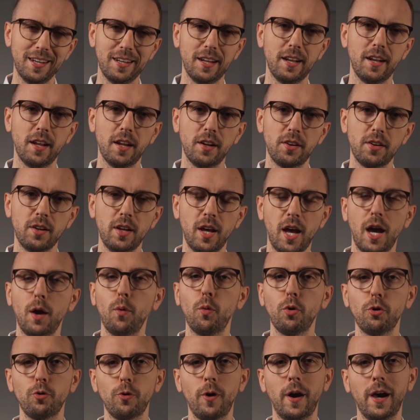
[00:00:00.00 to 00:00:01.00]
internet, I
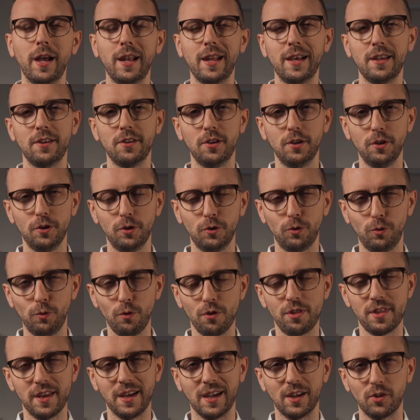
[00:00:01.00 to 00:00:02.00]
want to highlight two
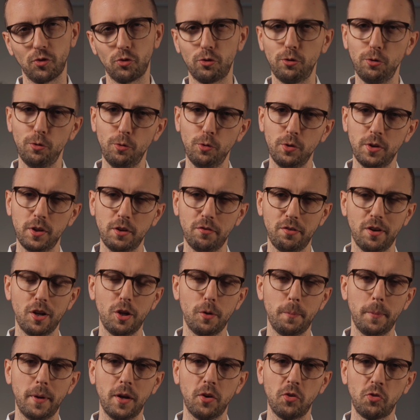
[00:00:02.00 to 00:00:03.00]
things, two
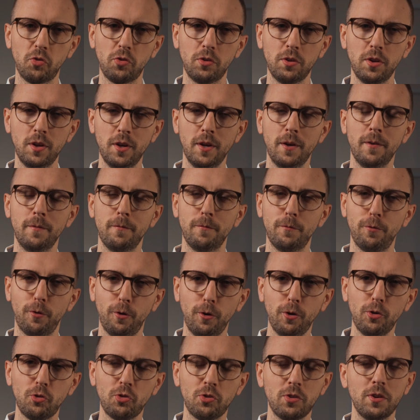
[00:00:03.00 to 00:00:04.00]
developments.
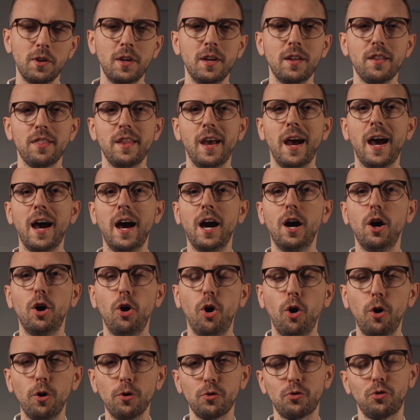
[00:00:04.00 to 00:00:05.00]
First, there are
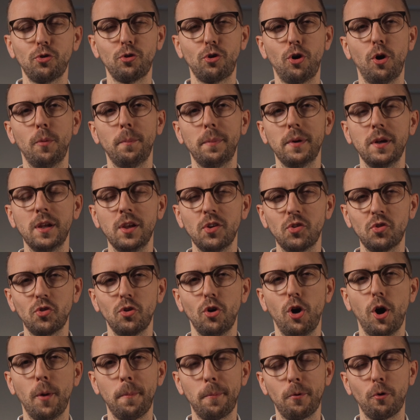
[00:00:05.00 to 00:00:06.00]
also companies
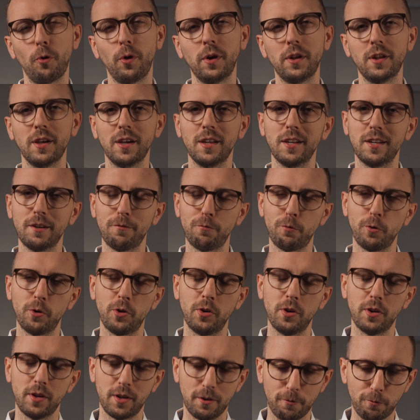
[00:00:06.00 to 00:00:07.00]
operating in
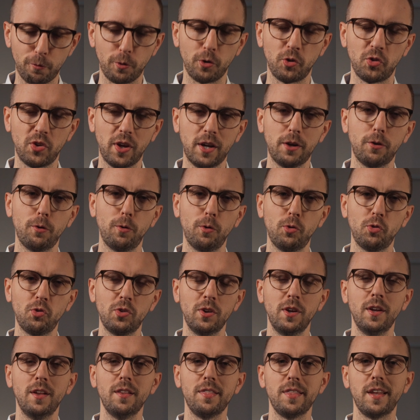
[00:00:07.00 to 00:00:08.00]
different, different sectors
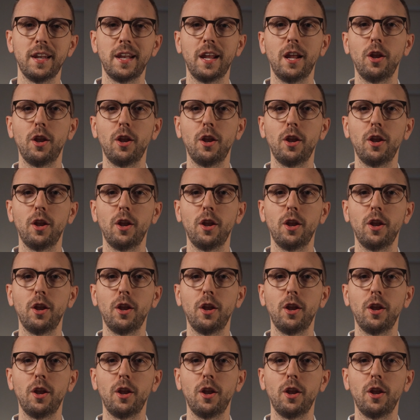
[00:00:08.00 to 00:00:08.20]
that